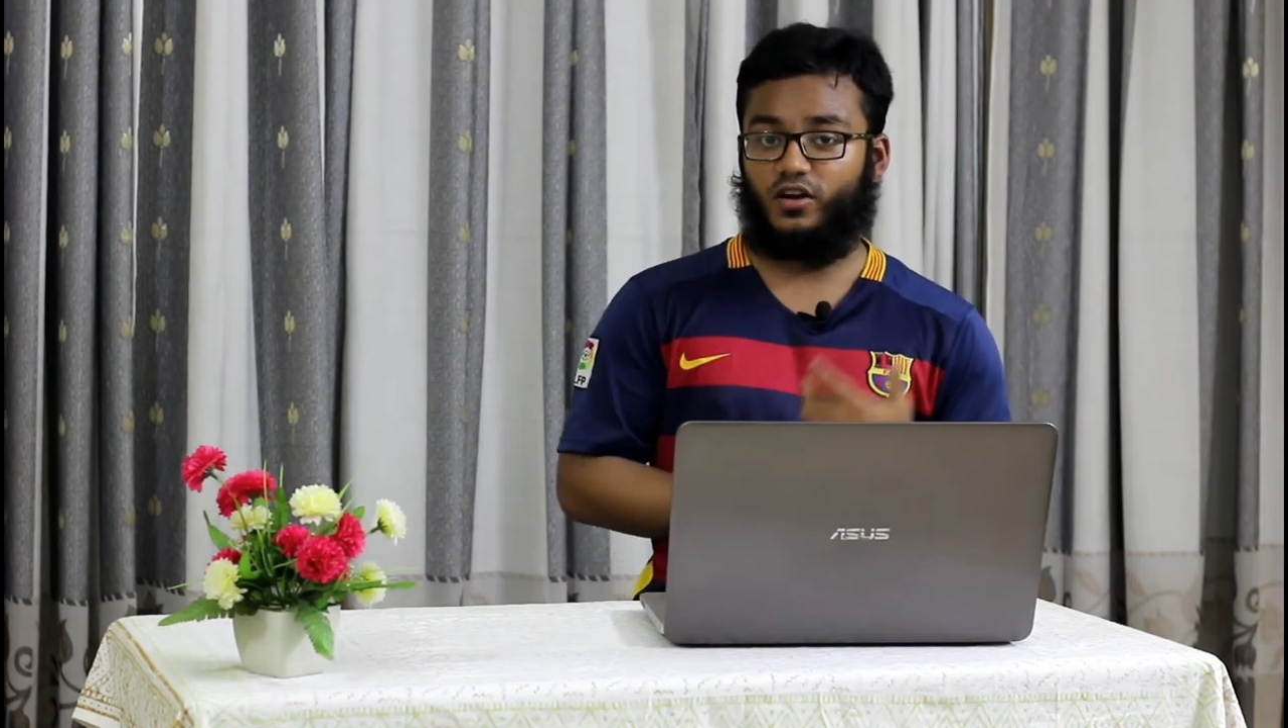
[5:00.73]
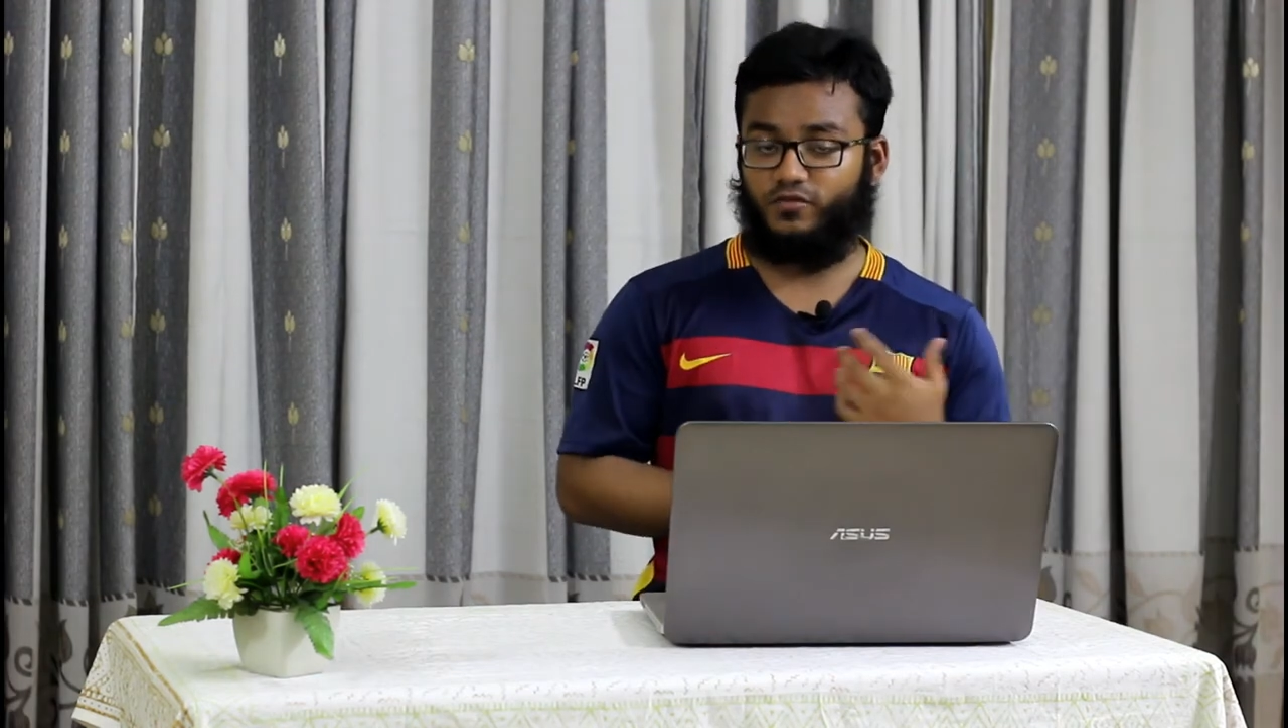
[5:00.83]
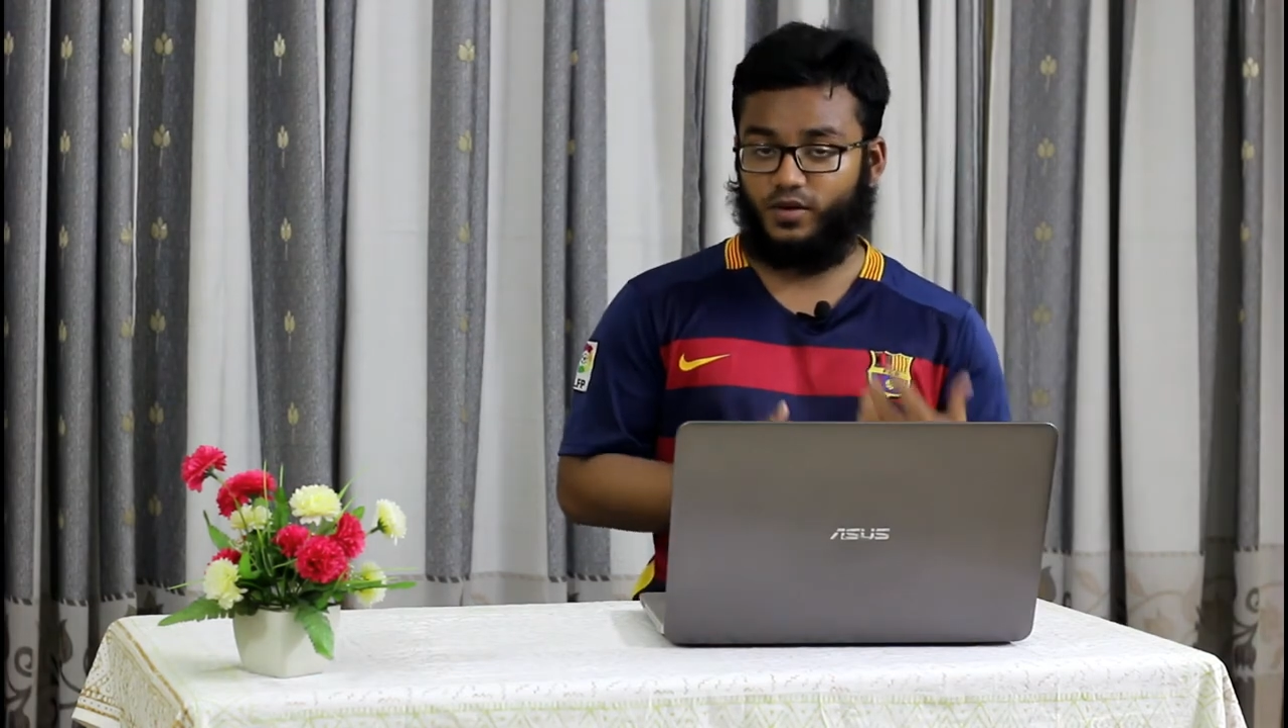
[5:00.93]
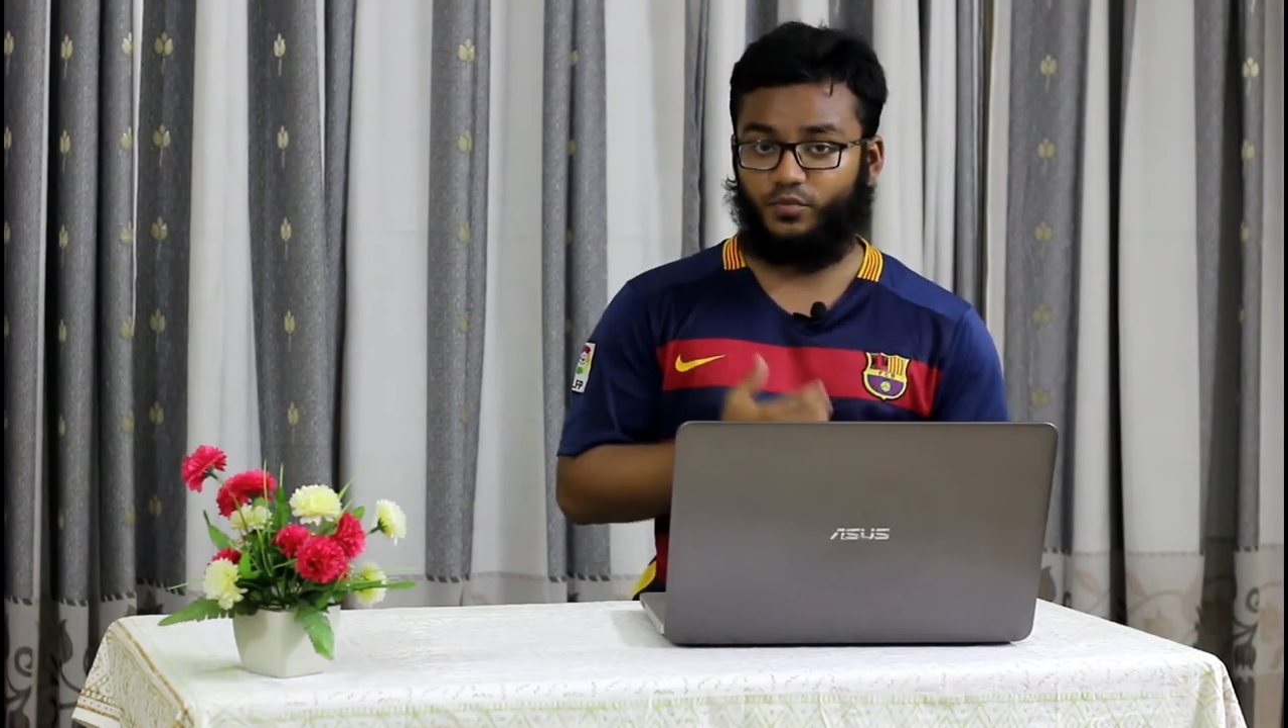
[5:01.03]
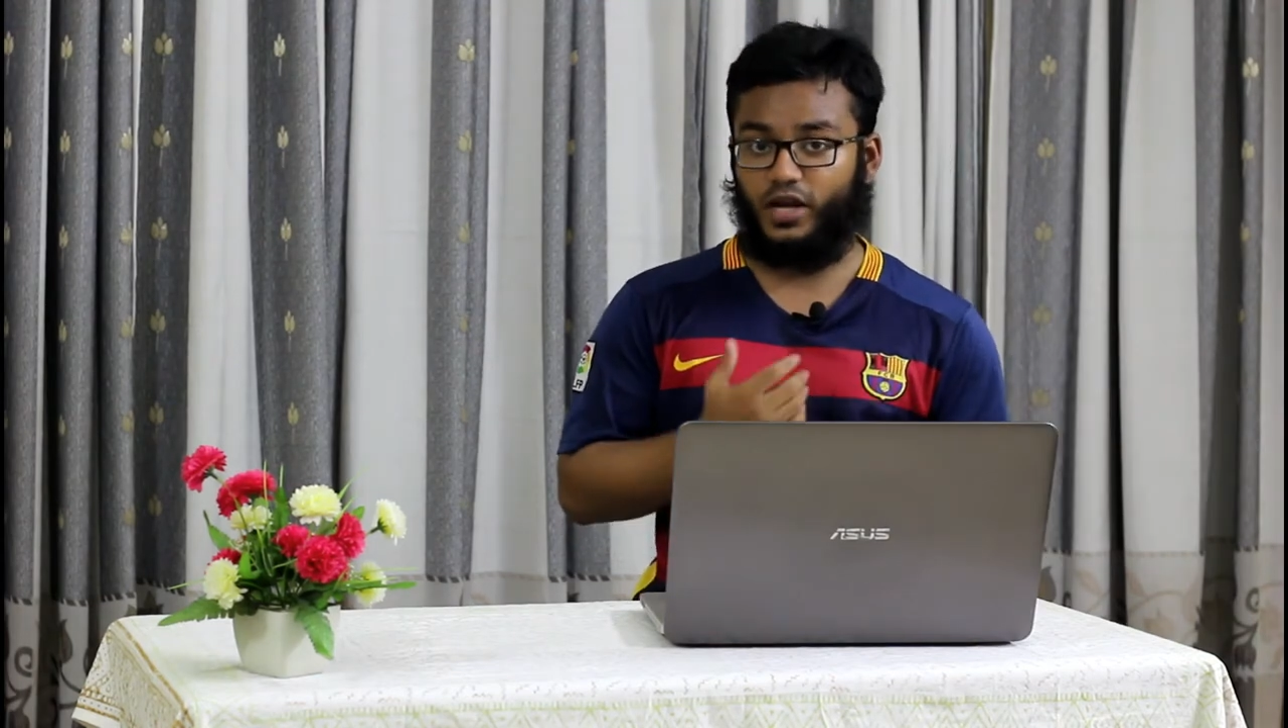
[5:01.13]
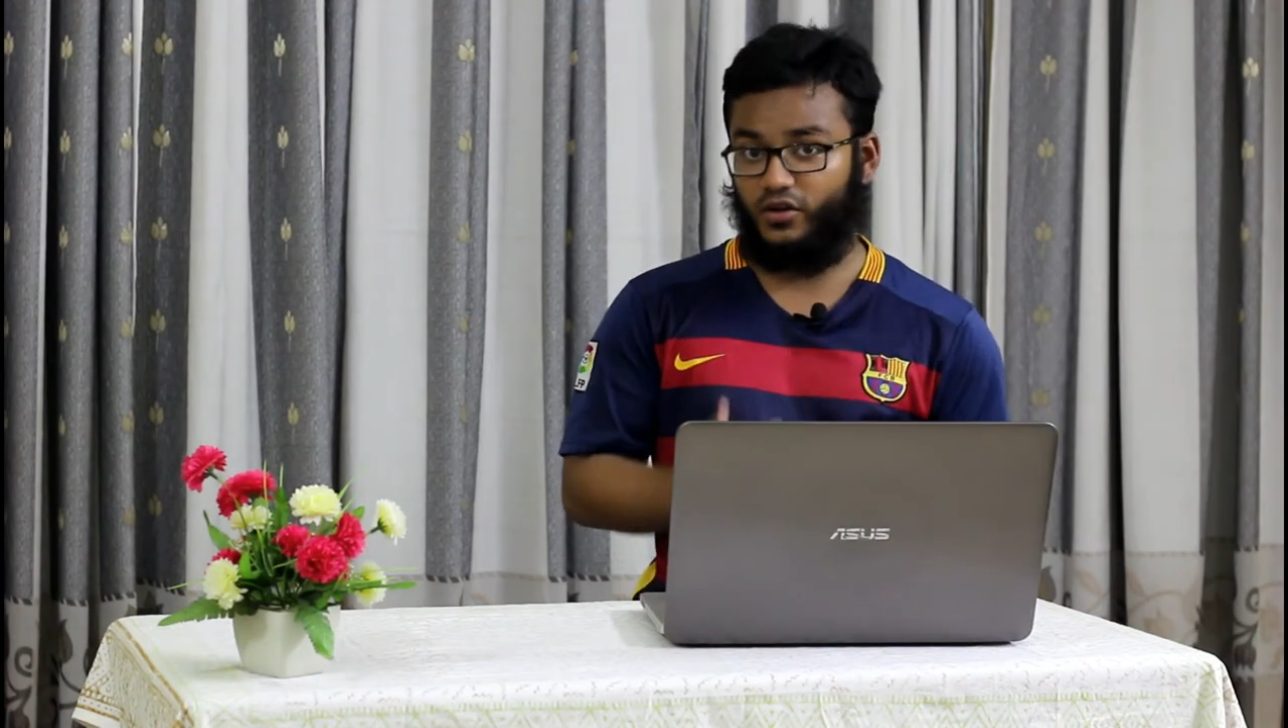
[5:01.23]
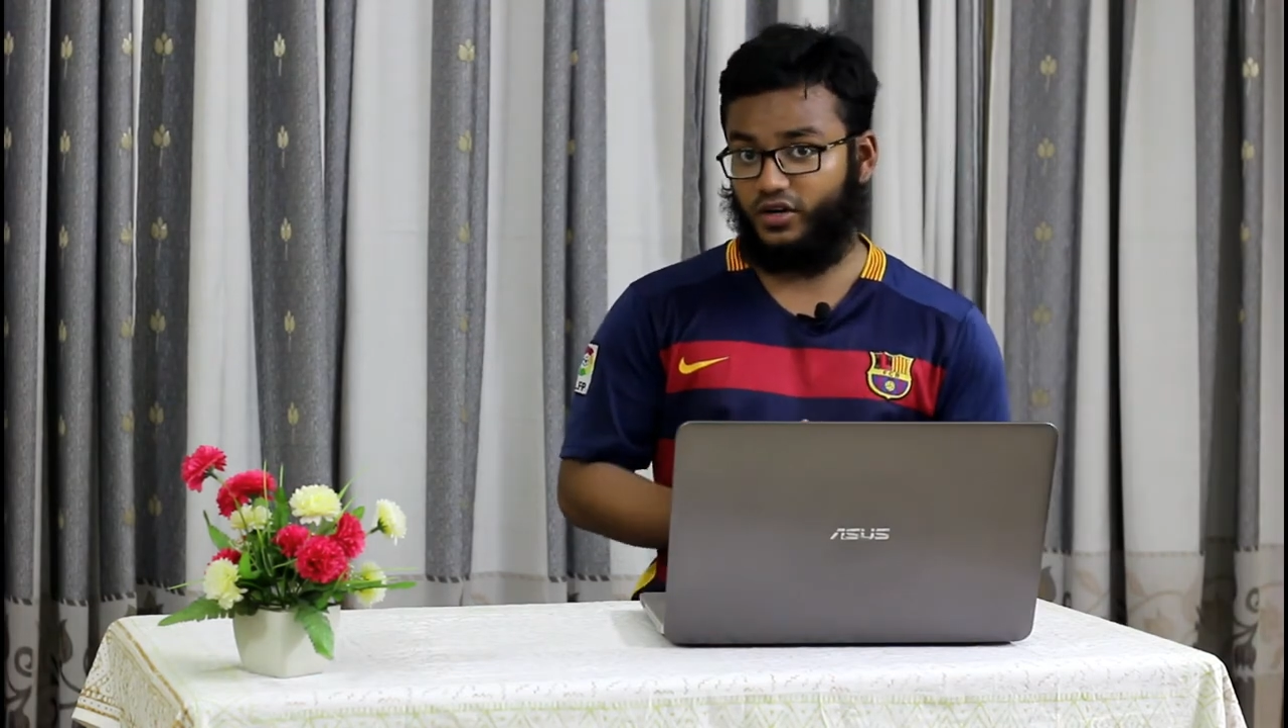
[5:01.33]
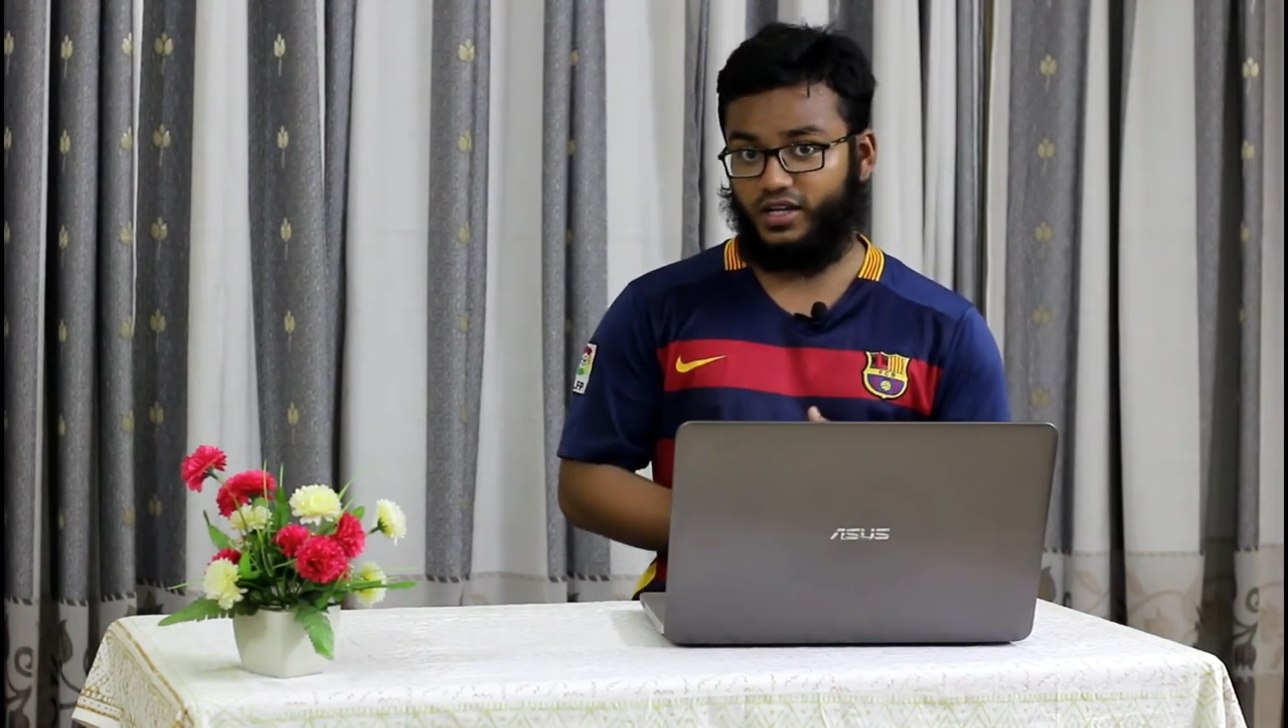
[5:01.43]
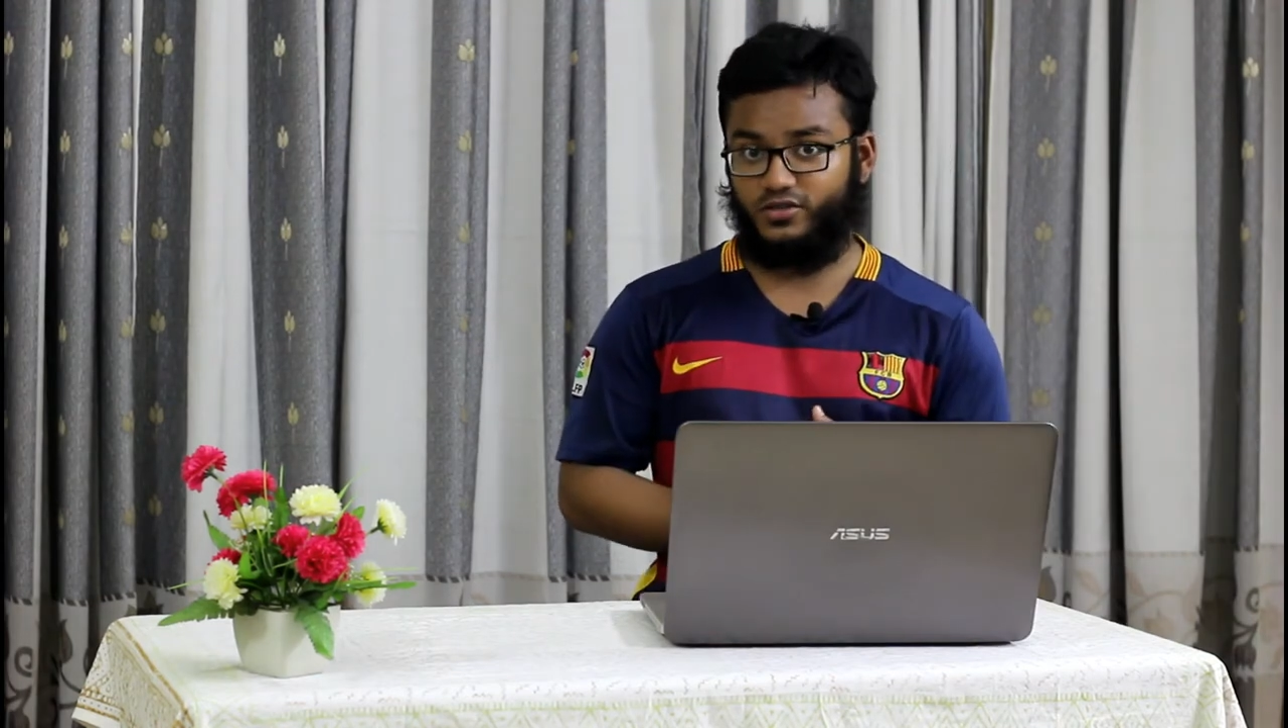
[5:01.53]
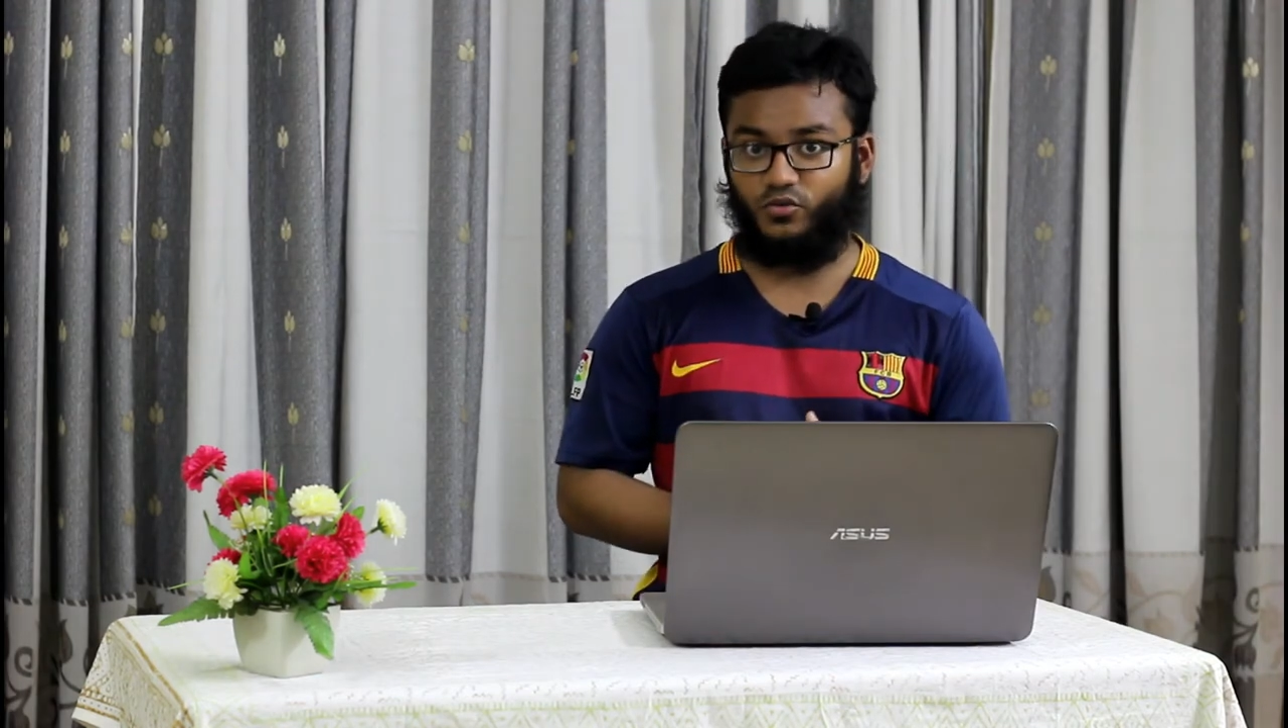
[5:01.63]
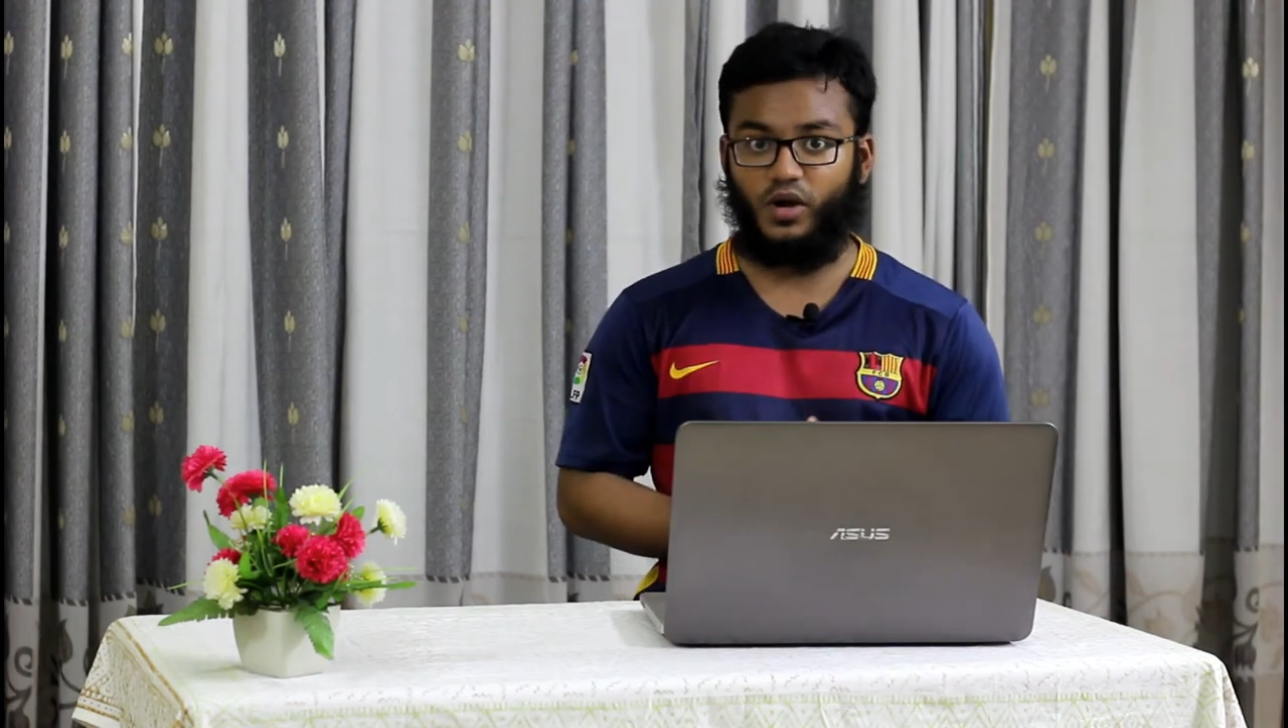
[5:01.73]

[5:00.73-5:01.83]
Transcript: one of my priorities